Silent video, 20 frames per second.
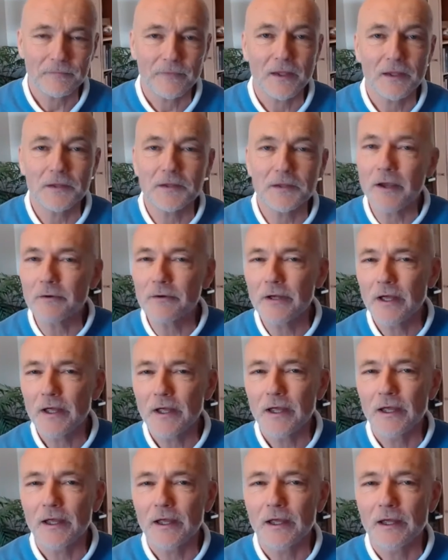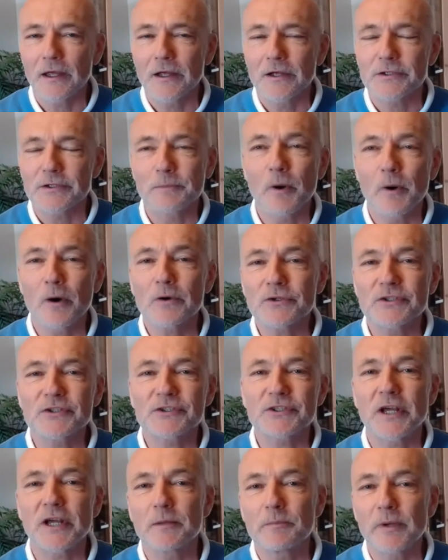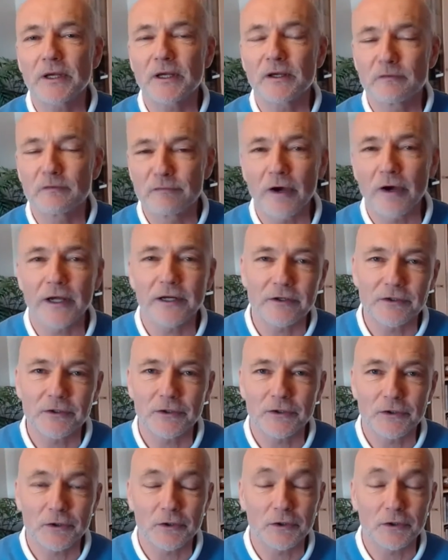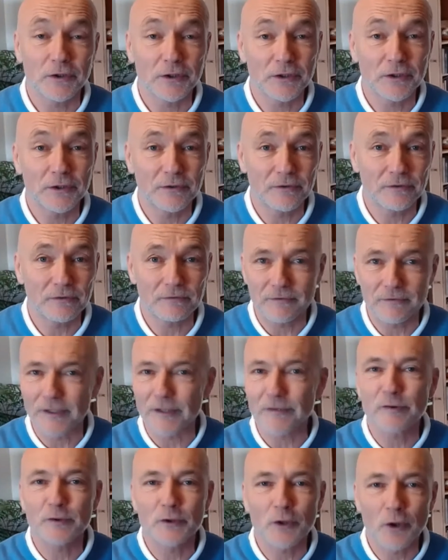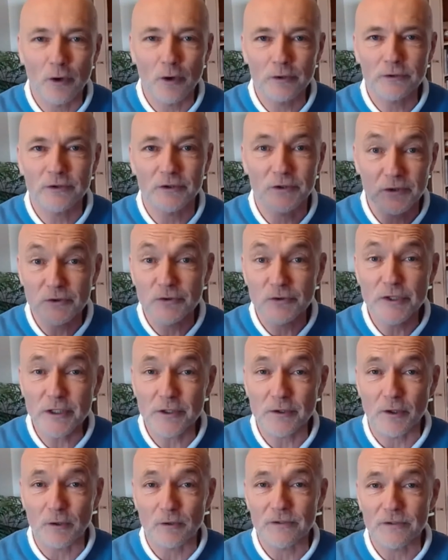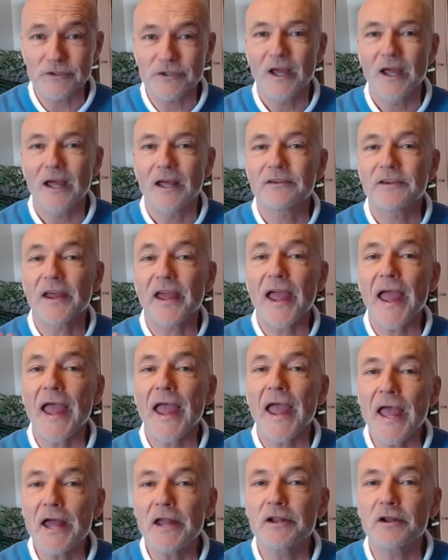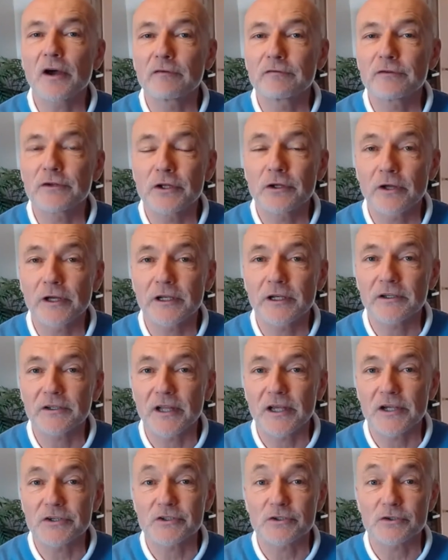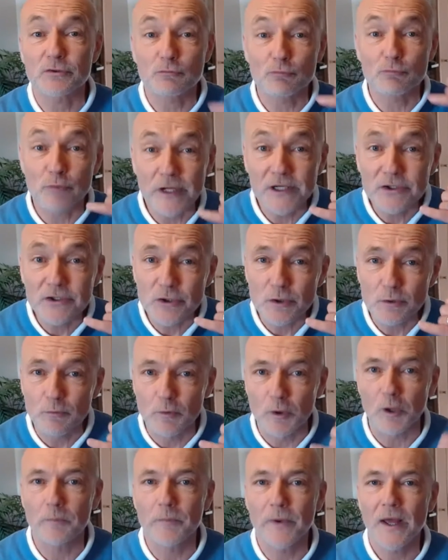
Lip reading: Now, suppose instead of being invited to give a talk to the 3-year-olds, the head of the United Nations rings you up